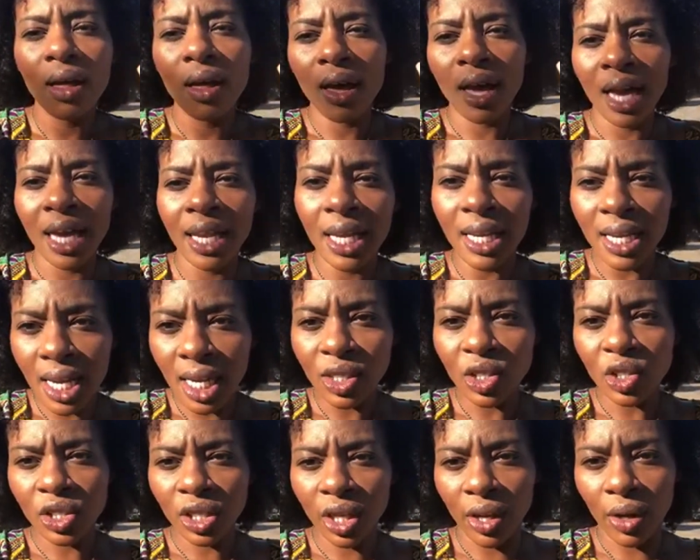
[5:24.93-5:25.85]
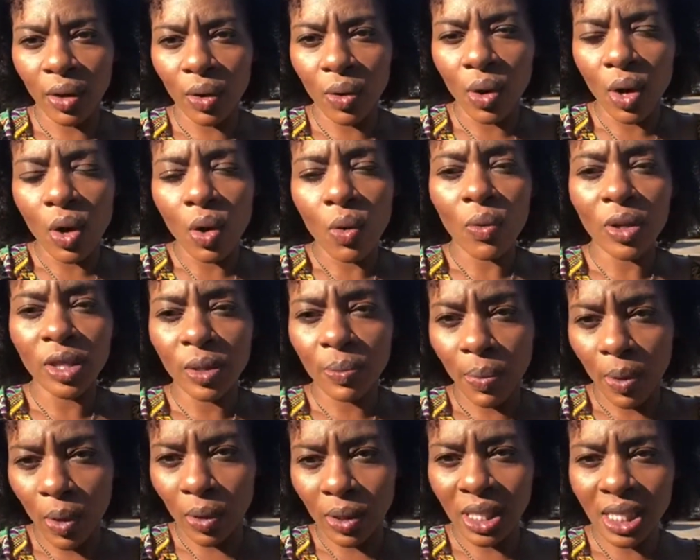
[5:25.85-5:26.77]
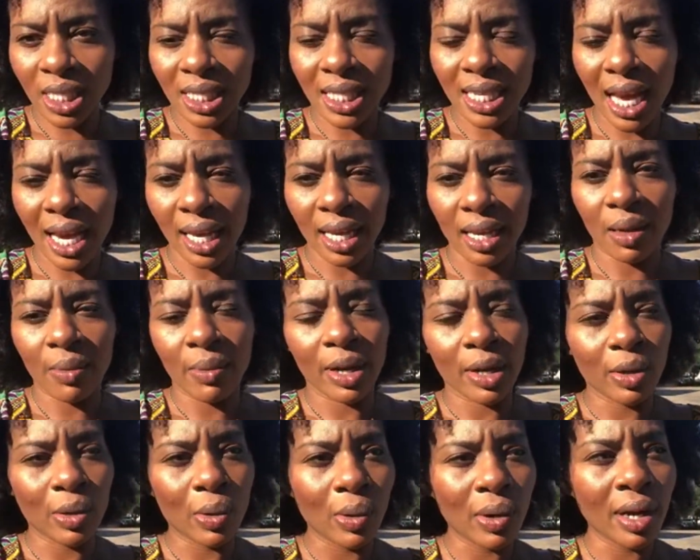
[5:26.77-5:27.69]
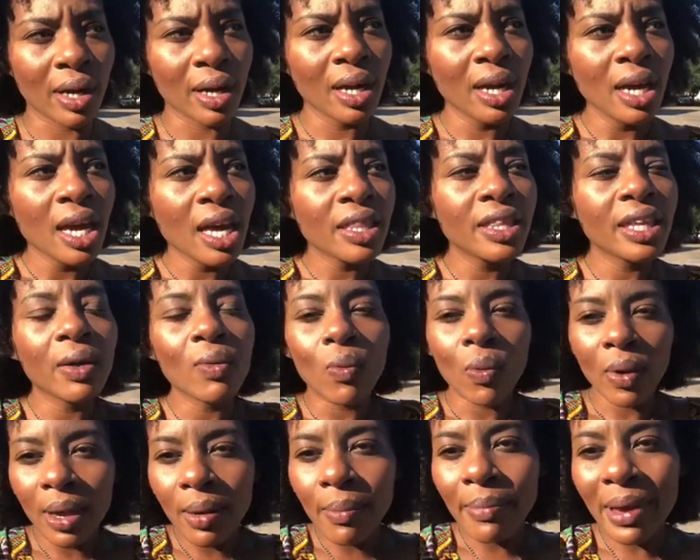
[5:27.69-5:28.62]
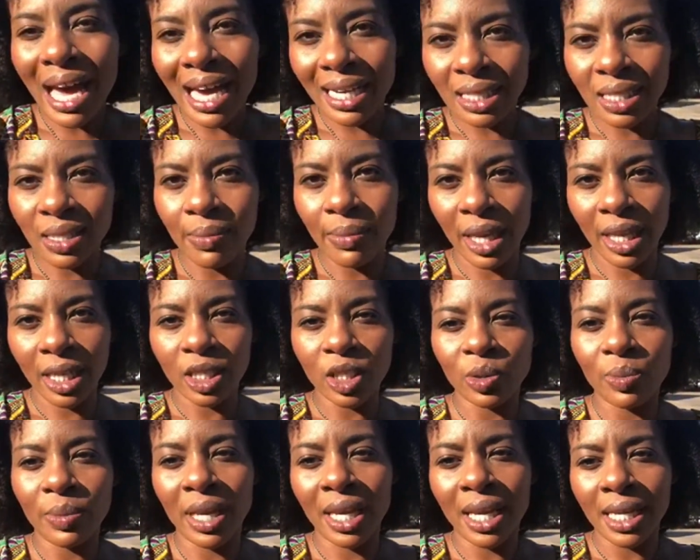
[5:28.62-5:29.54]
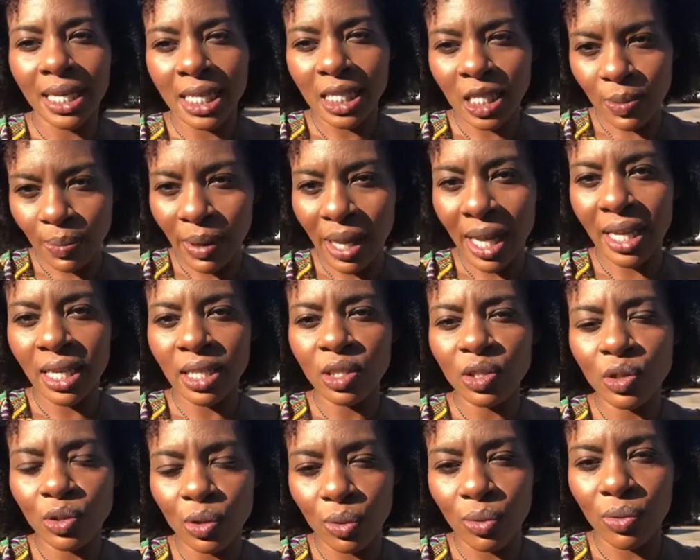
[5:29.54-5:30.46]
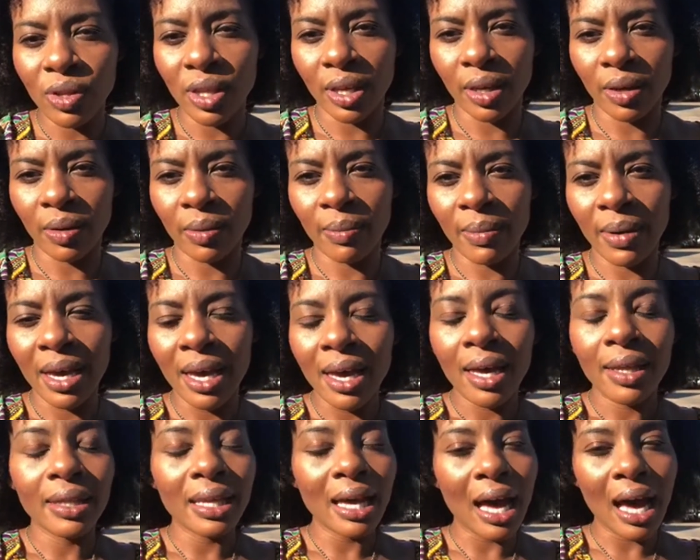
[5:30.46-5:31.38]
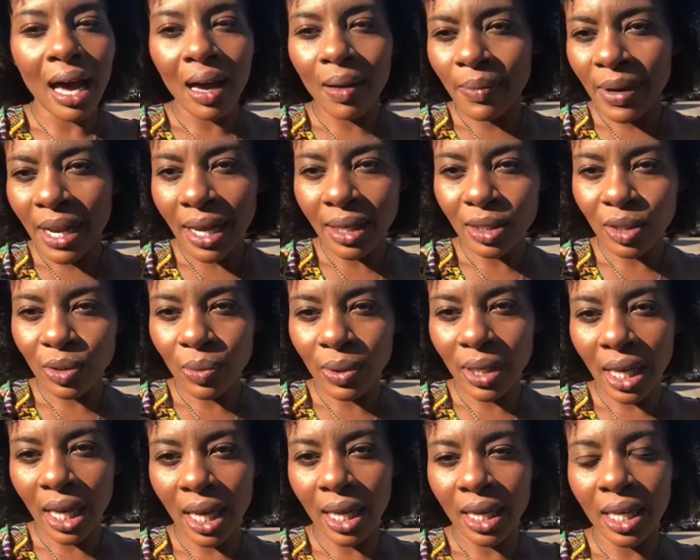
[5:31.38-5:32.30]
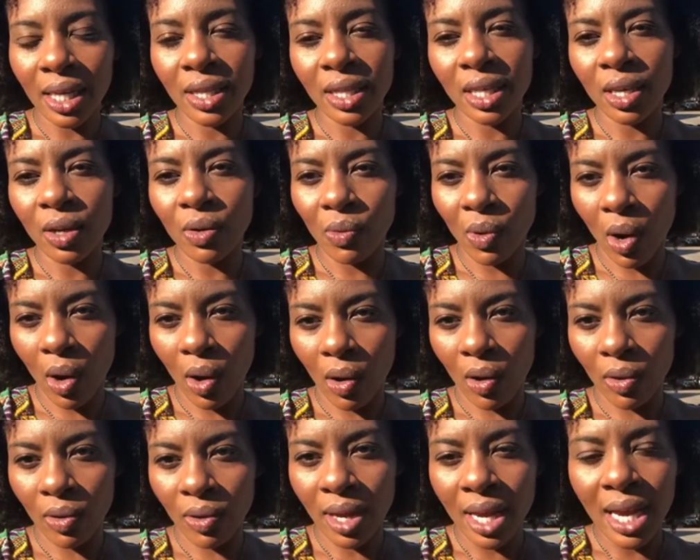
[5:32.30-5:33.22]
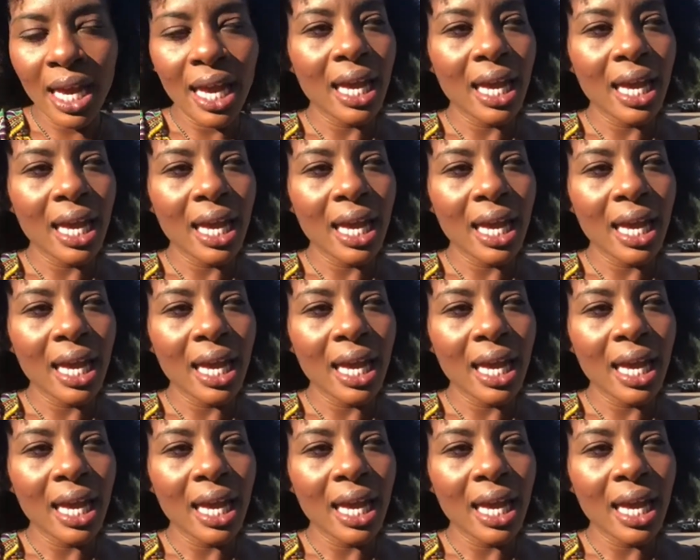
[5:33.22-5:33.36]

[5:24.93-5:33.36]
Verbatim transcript: In a nutshell, with the police knocking at my door, they went back to management and explained to them that I'm not doing anything wrong.